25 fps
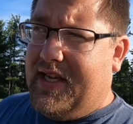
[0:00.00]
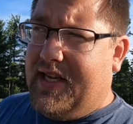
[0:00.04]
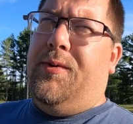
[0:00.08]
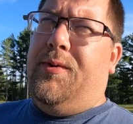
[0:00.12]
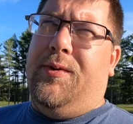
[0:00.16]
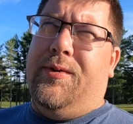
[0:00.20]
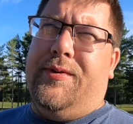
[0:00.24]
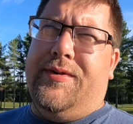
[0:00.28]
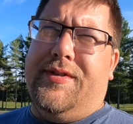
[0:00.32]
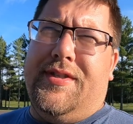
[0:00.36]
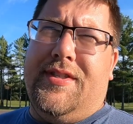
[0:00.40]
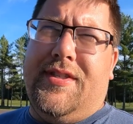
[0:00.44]

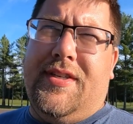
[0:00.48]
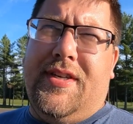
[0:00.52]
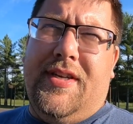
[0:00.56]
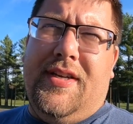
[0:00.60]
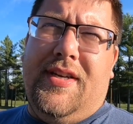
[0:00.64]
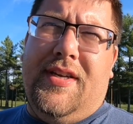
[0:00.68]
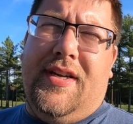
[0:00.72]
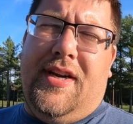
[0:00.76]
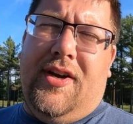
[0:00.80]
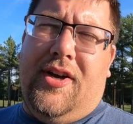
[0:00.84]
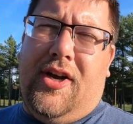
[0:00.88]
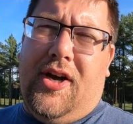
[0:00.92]
Those
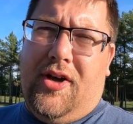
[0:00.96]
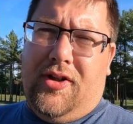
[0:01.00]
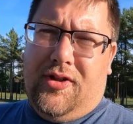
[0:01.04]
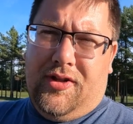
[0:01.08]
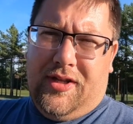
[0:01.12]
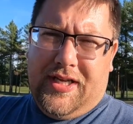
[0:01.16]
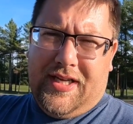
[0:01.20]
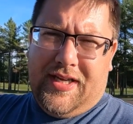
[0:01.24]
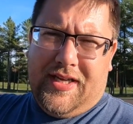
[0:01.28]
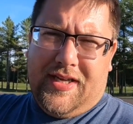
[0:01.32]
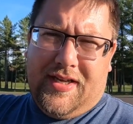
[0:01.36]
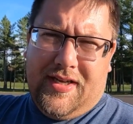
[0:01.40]

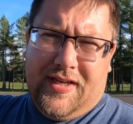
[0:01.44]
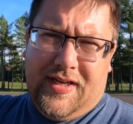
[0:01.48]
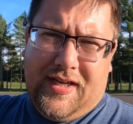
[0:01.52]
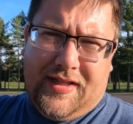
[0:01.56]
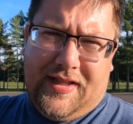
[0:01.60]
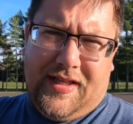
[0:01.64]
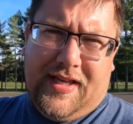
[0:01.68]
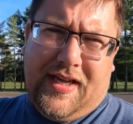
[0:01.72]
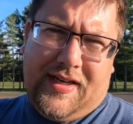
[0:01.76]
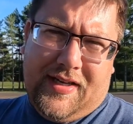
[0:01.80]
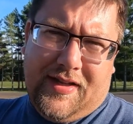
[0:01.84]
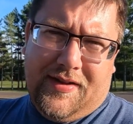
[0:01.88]
I'll link
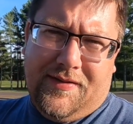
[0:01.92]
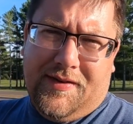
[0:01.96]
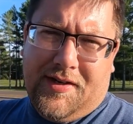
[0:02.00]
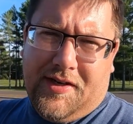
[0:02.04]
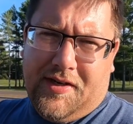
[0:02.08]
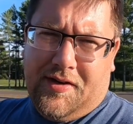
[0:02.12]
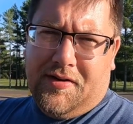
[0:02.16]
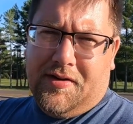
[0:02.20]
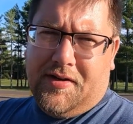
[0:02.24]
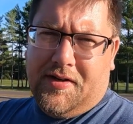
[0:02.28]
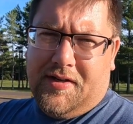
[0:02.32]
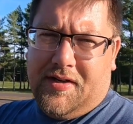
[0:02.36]
at the end of the
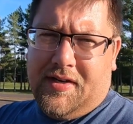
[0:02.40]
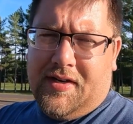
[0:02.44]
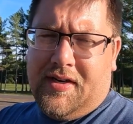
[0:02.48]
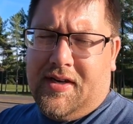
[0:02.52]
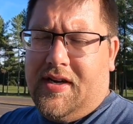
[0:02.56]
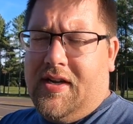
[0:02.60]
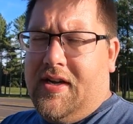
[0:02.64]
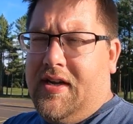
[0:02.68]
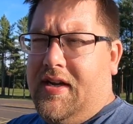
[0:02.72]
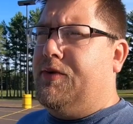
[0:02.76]
video here,